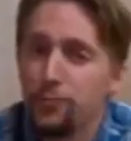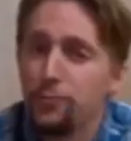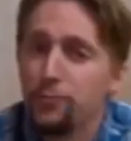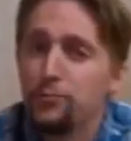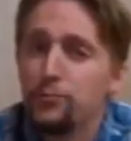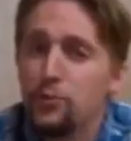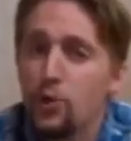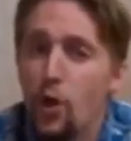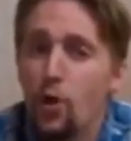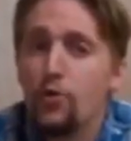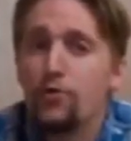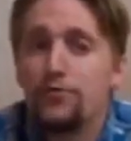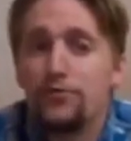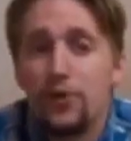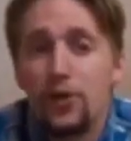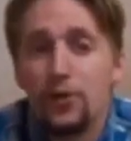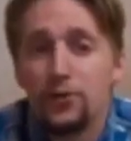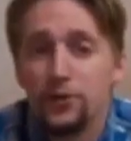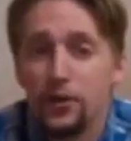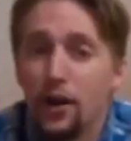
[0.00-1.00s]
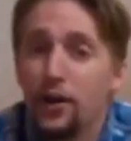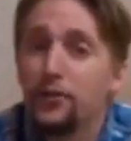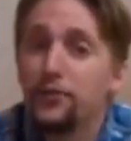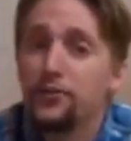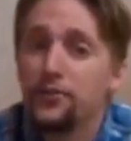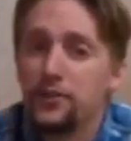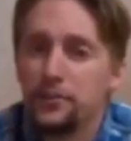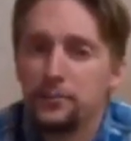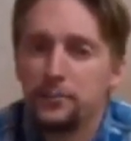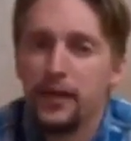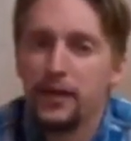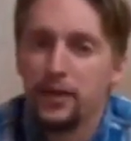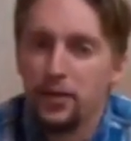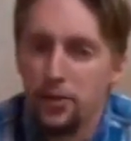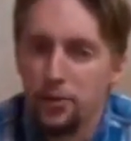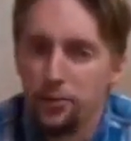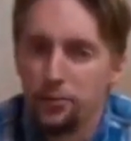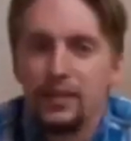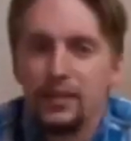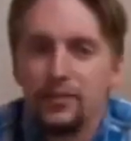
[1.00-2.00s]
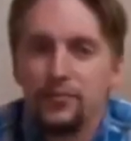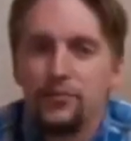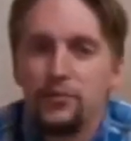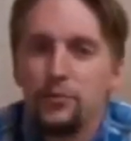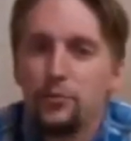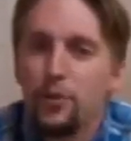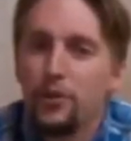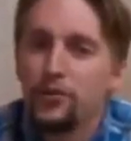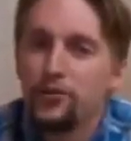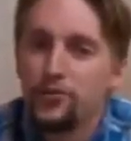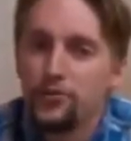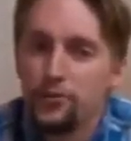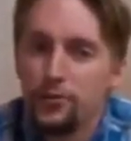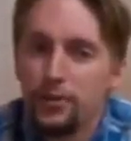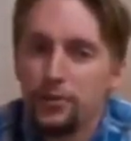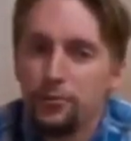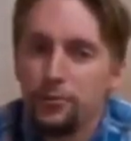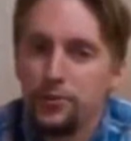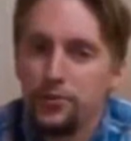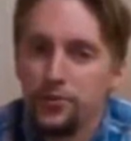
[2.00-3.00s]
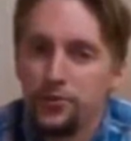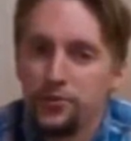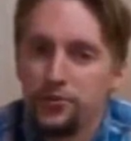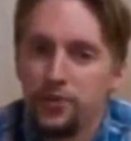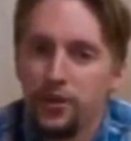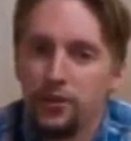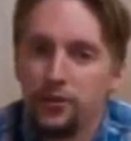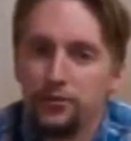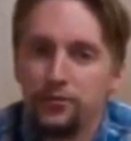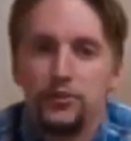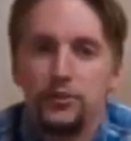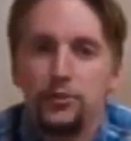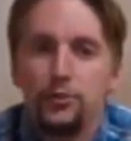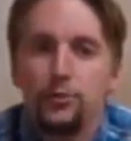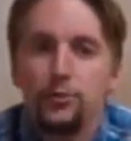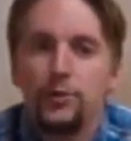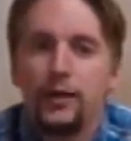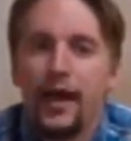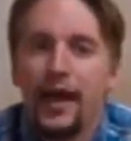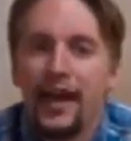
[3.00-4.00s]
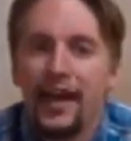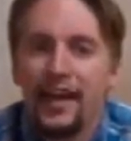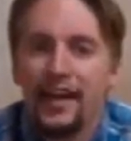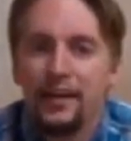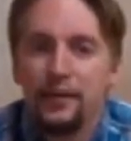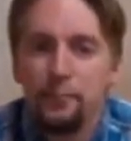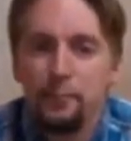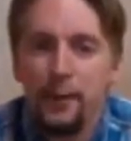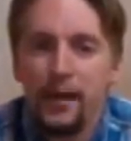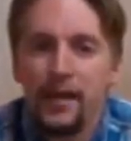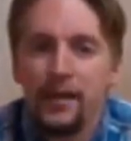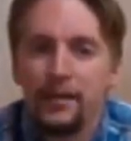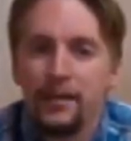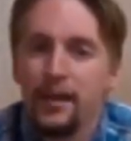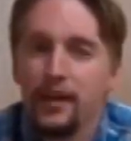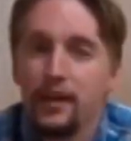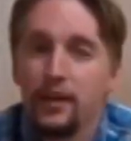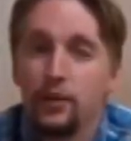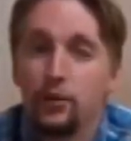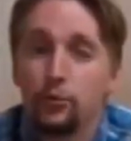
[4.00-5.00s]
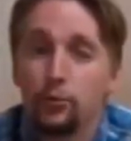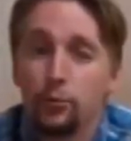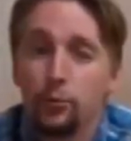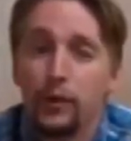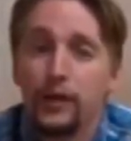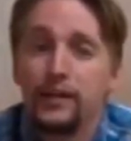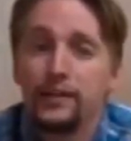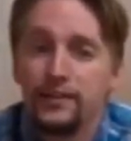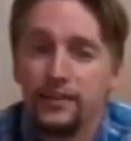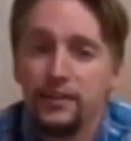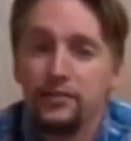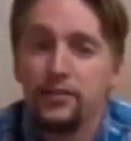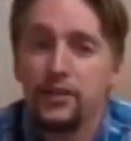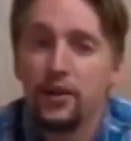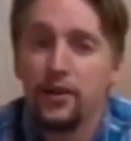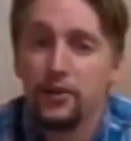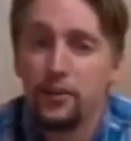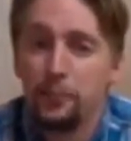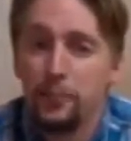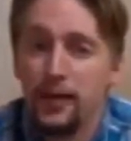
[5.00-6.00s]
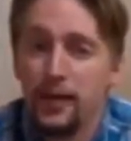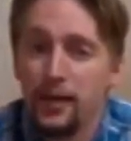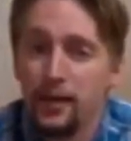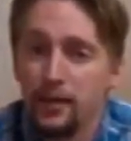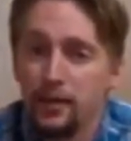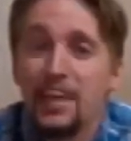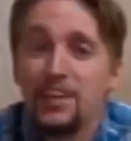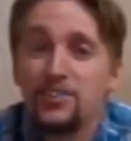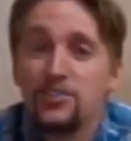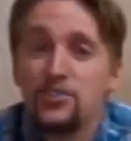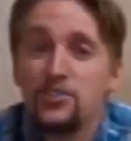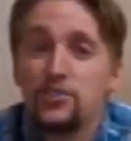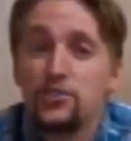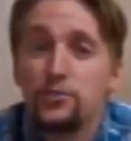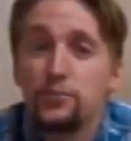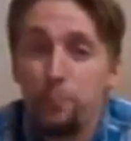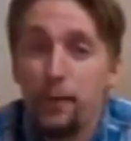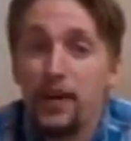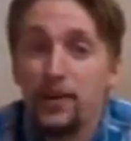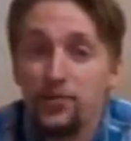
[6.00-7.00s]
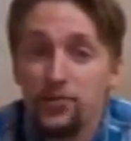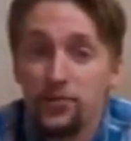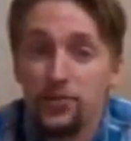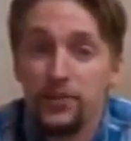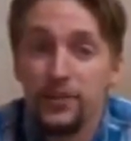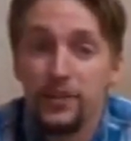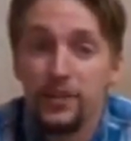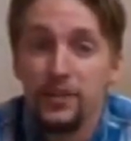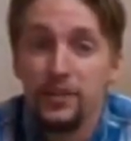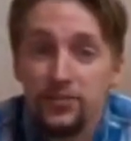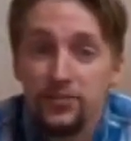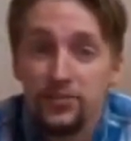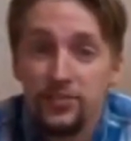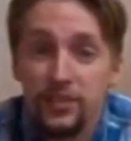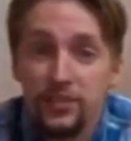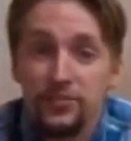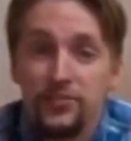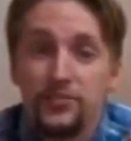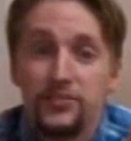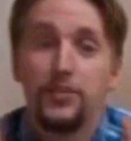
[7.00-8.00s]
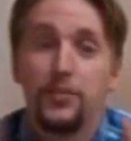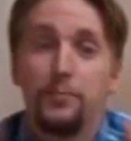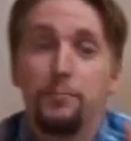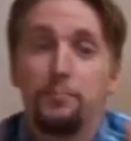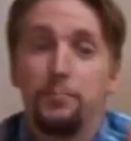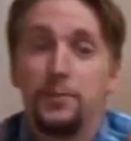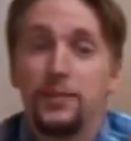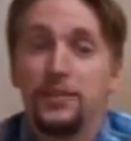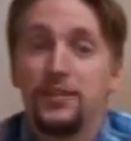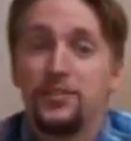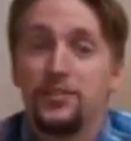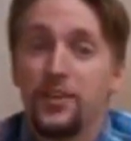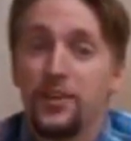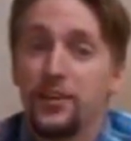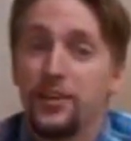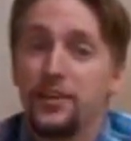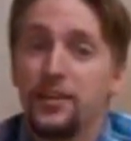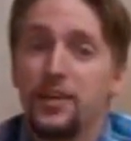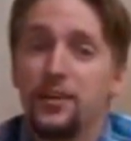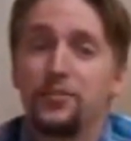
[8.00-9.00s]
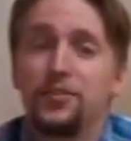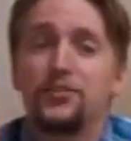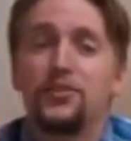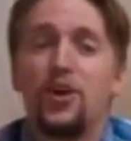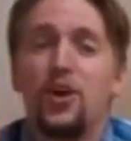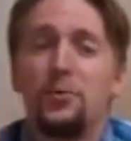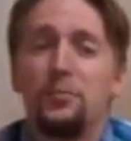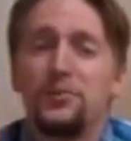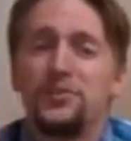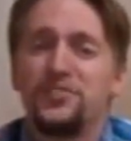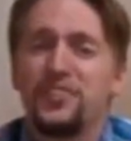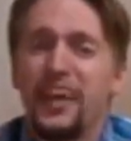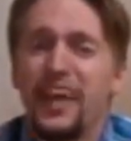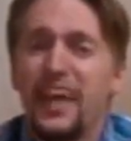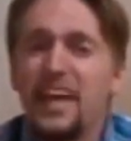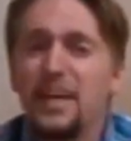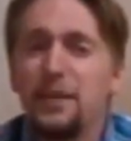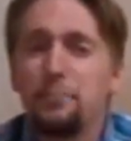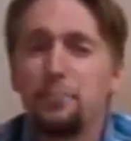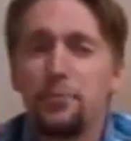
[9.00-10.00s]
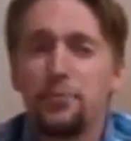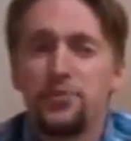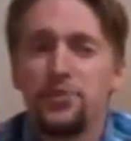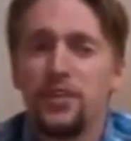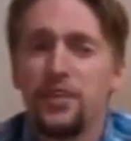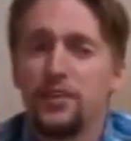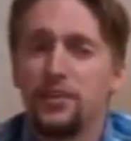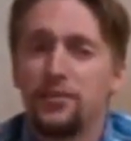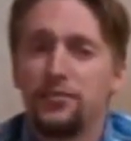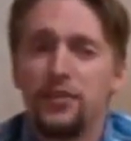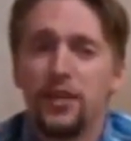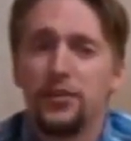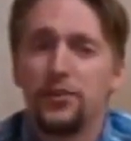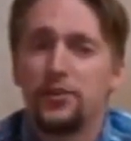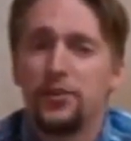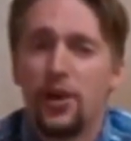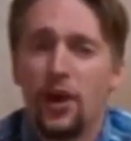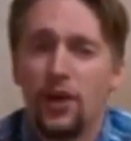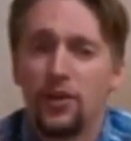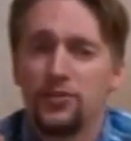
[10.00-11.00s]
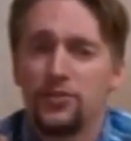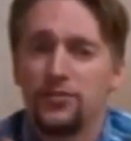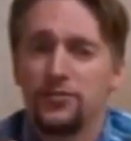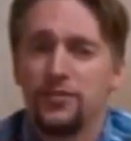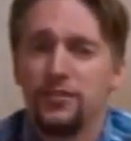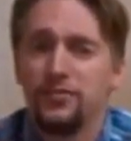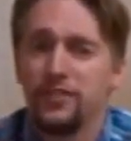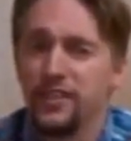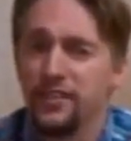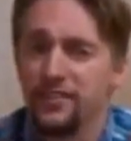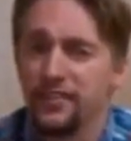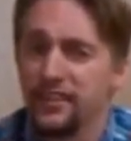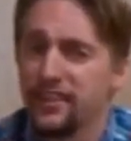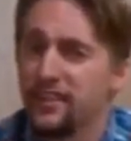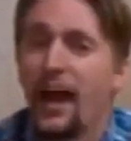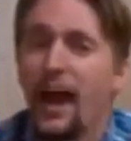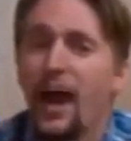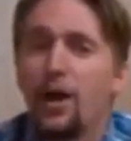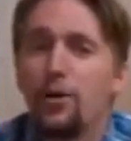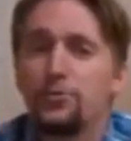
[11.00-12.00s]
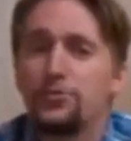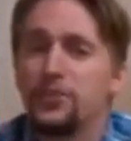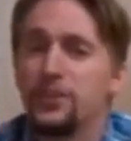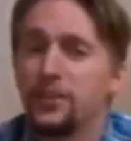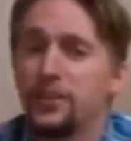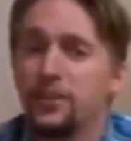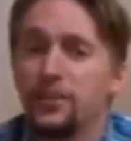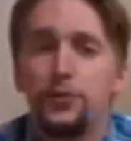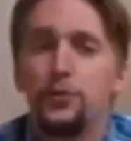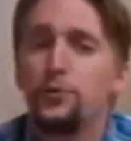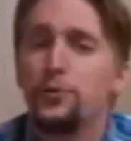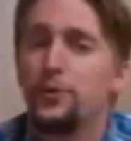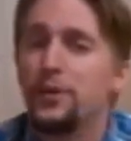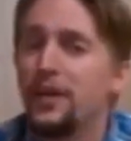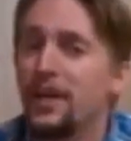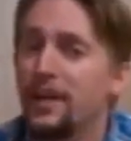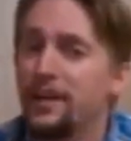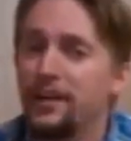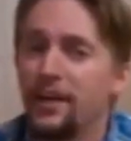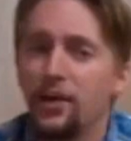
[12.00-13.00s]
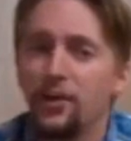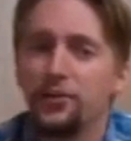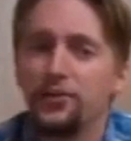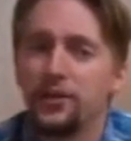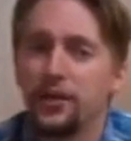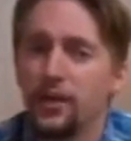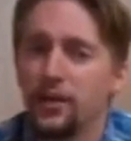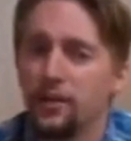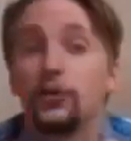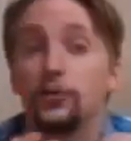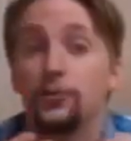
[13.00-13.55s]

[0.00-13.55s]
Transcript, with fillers: Through no fault other than my own. If you you are strict with yourself, you can make a great living on the pay, especially since the military covers almost 80% of the other costs of living, like housing, food, and healthcare.